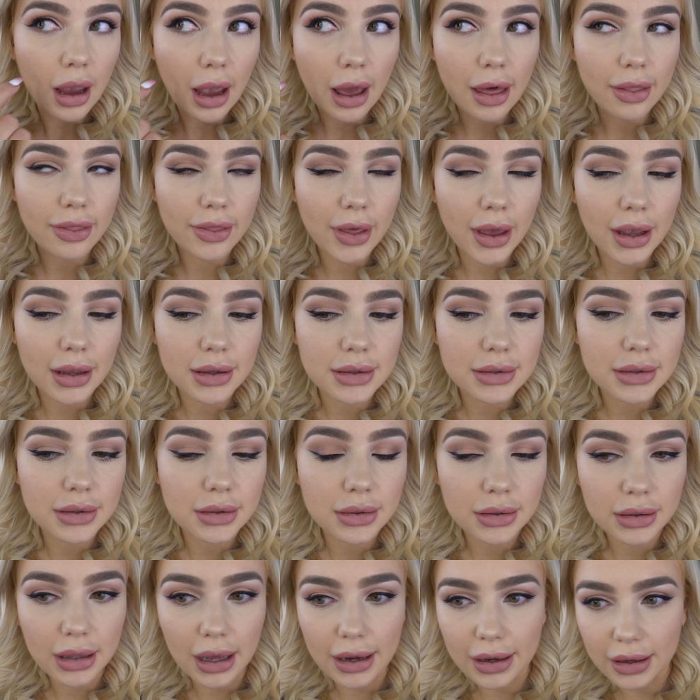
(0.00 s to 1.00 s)
and
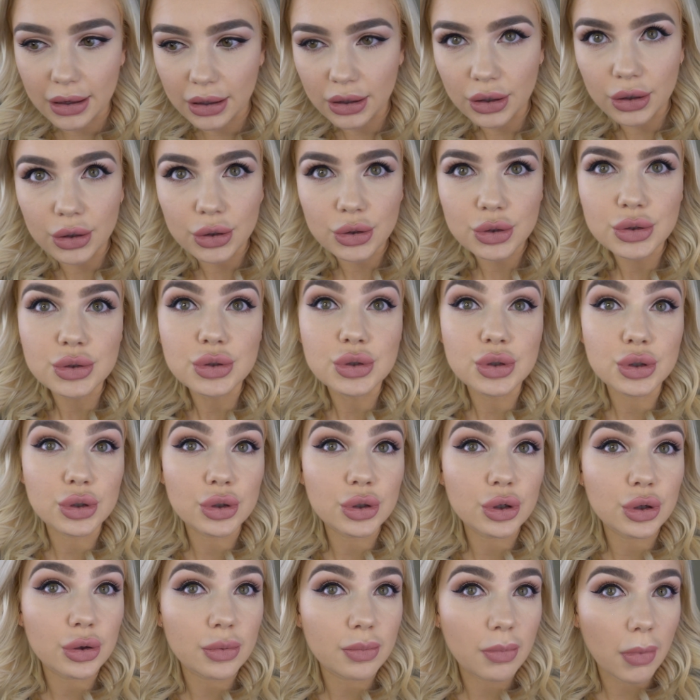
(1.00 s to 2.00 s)
then like
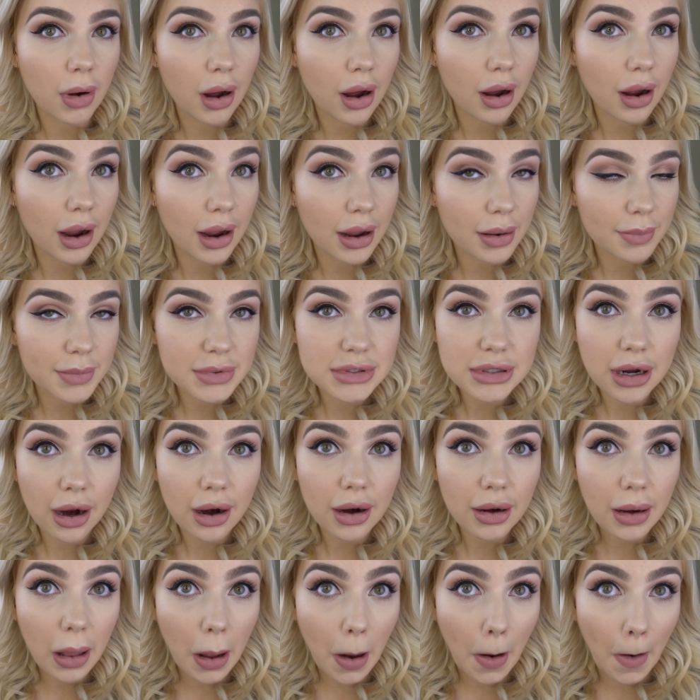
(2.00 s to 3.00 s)
do my
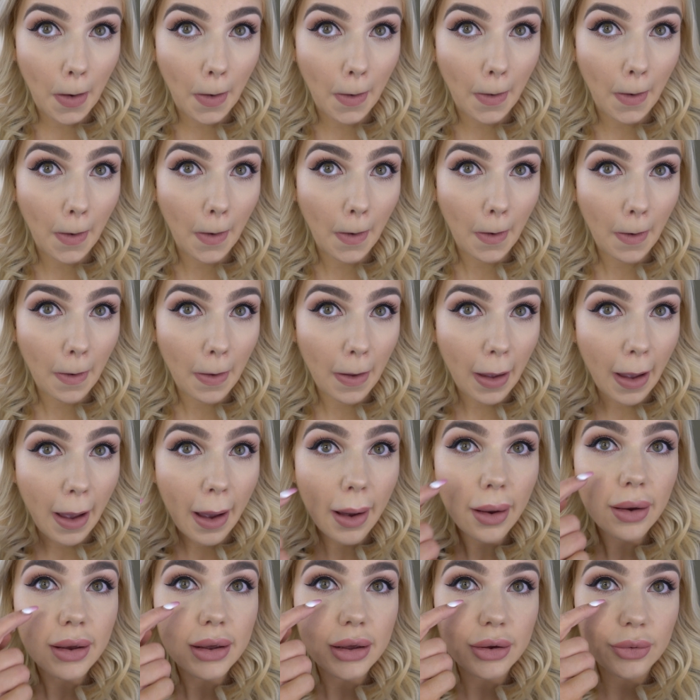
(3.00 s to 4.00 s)
mascara like
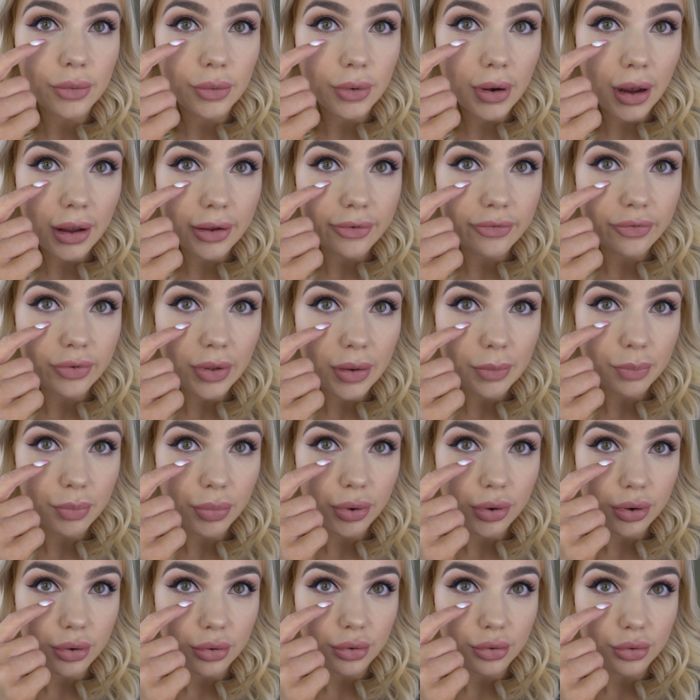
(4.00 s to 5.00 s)
that, it'll kind of like
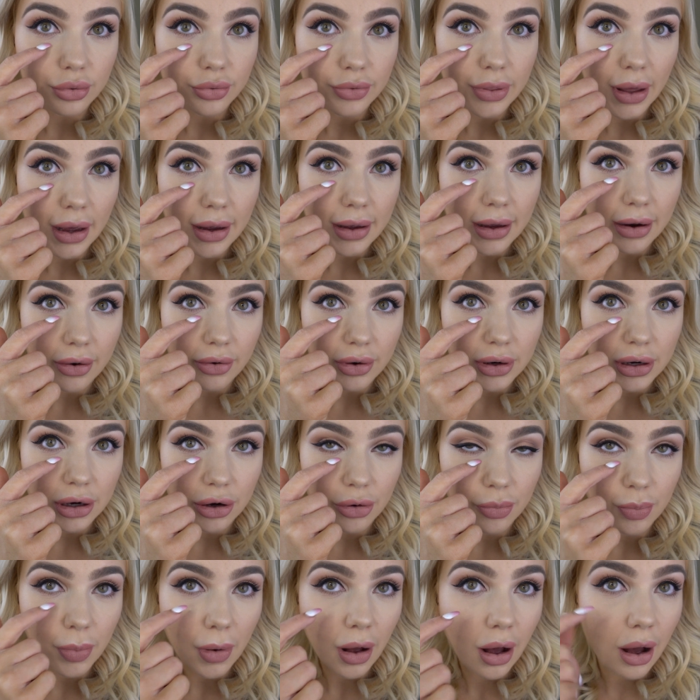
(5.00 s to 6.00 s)
pull that
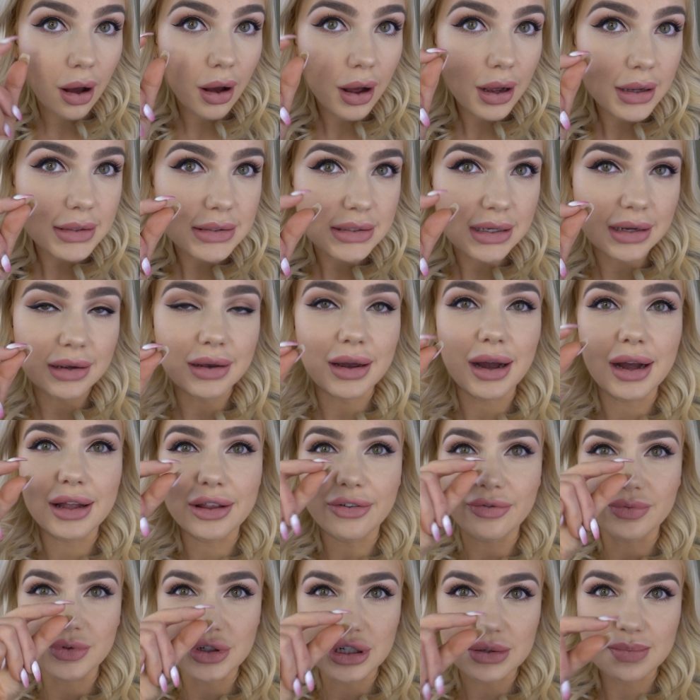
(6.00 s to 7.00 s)
area apart and kind
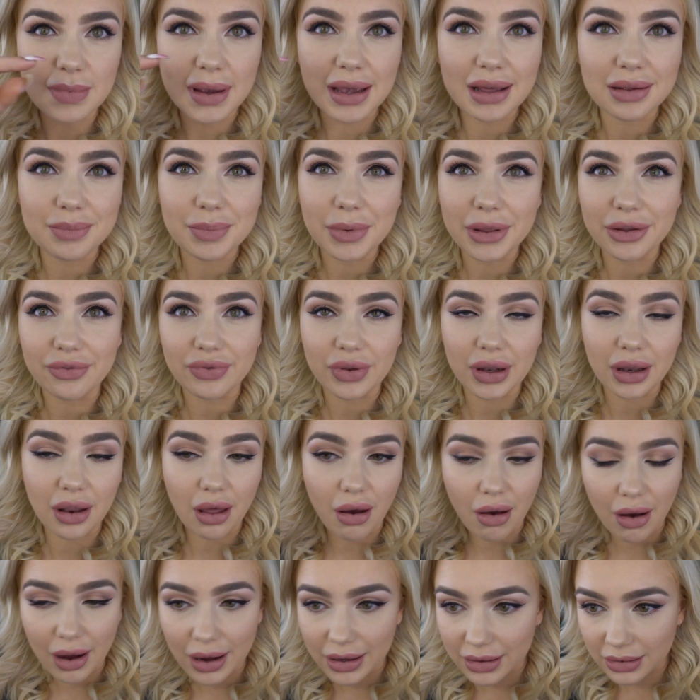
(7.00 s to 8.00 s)
of just make a bit of a
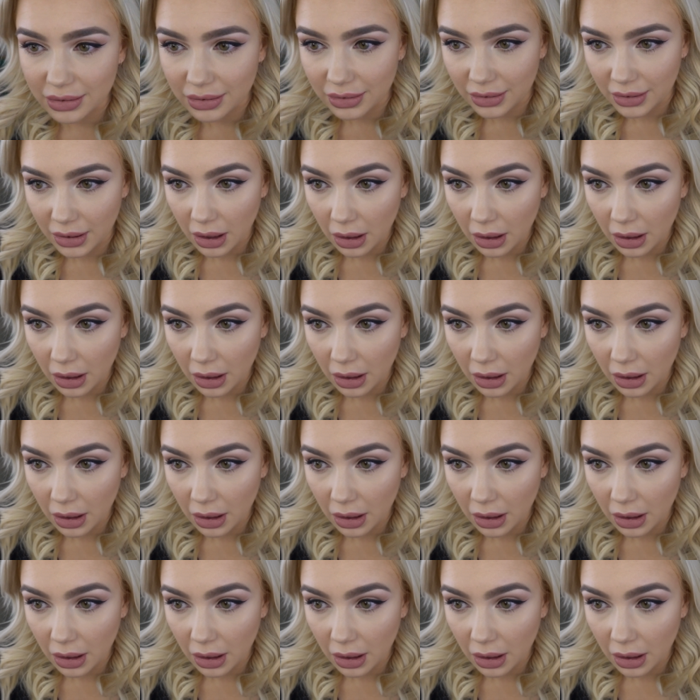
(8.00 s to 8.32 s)
line.